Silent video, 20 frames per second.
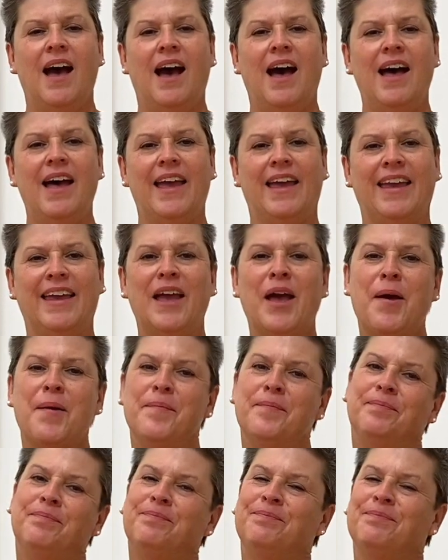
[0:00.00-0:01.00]
Hi,
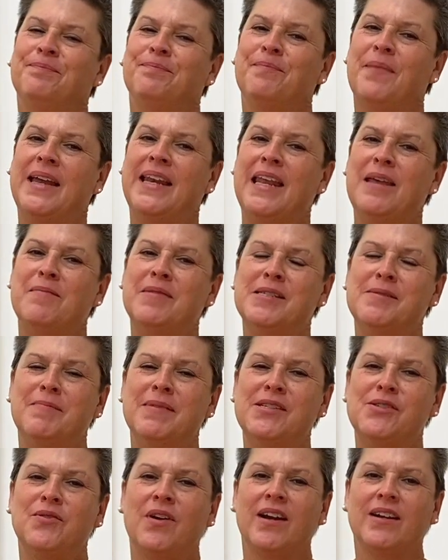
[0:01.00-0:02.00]
my name is
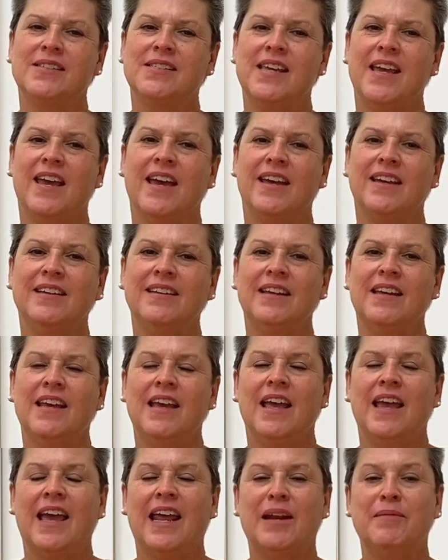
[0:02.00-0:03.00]
Miss Roxanne,
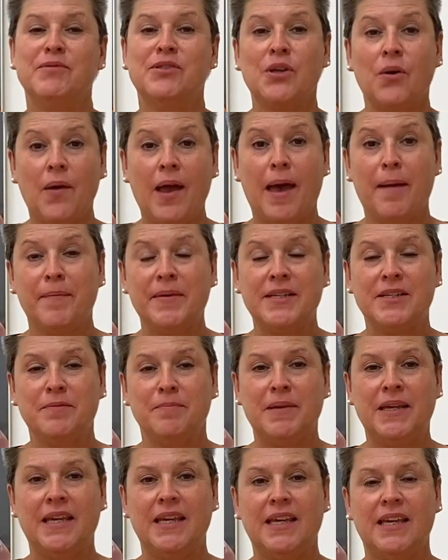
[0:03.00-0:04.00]
and I'm so happy to
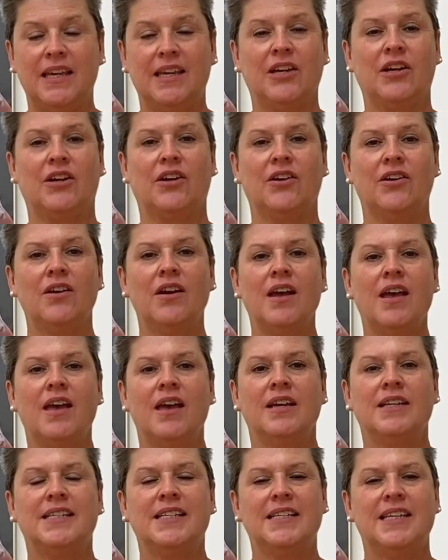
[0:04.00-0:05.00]
be here
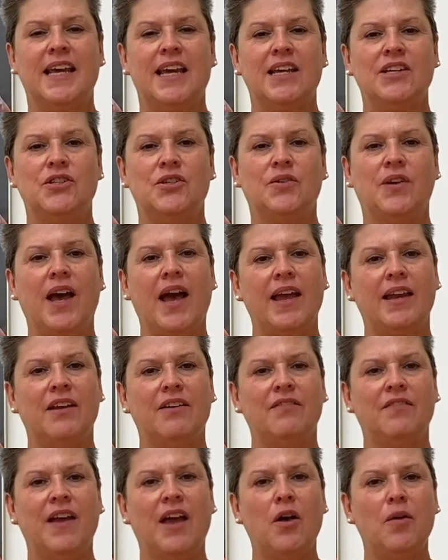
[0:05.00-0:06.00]
today to kind
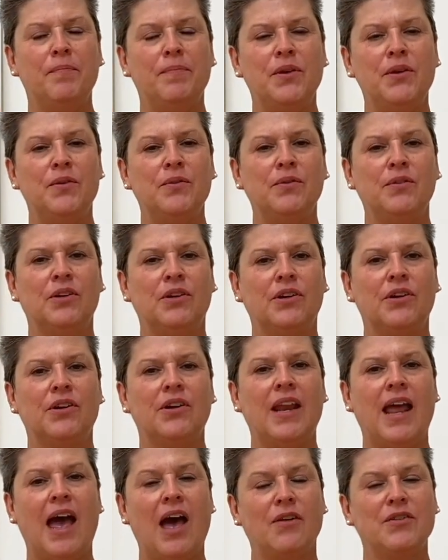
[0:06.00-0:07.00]
of help you
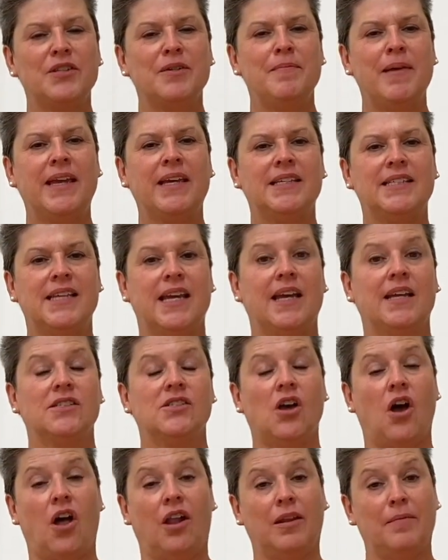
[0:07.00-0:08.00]
learn how to make a
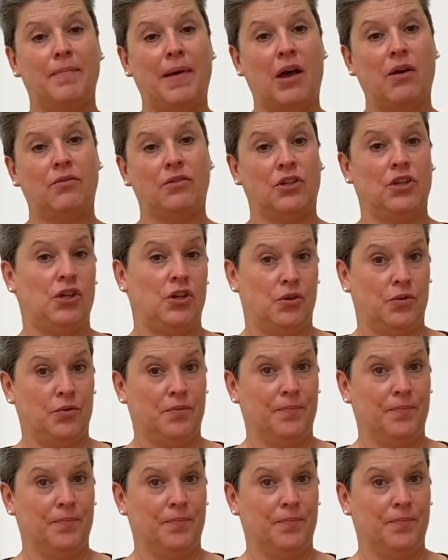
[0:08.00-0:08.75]
dance all about you.